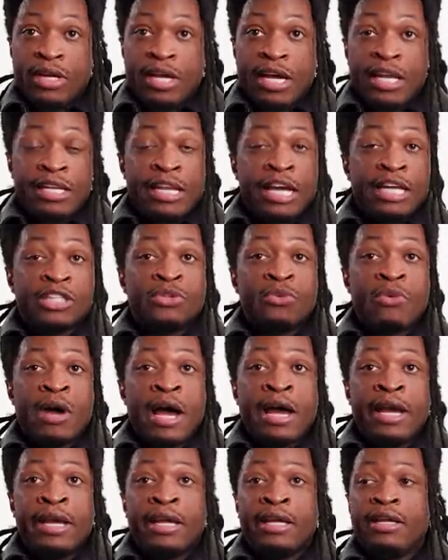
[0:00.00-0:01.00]
And that's
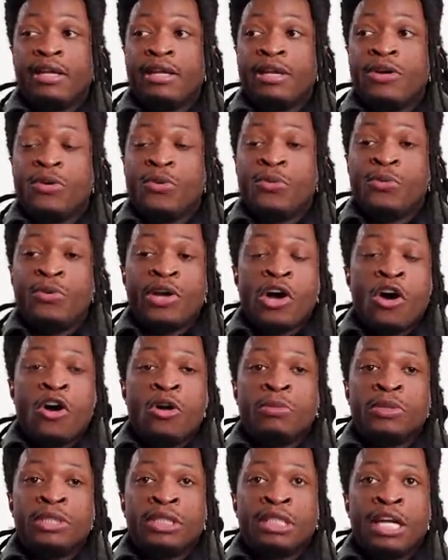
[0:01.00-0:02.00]
why we
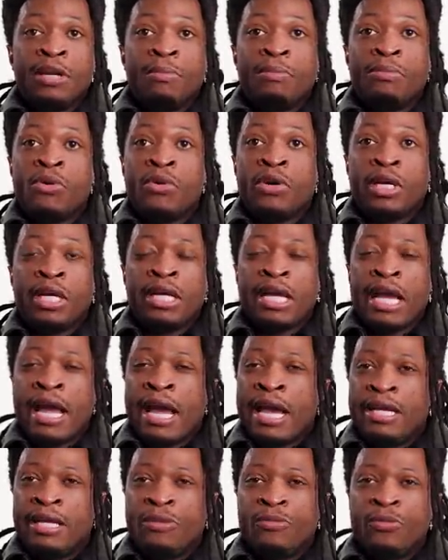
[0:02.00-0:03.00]
almost get born at a
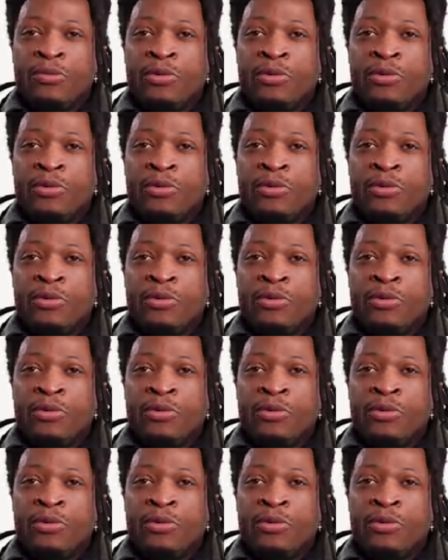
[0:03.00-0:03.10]
hand.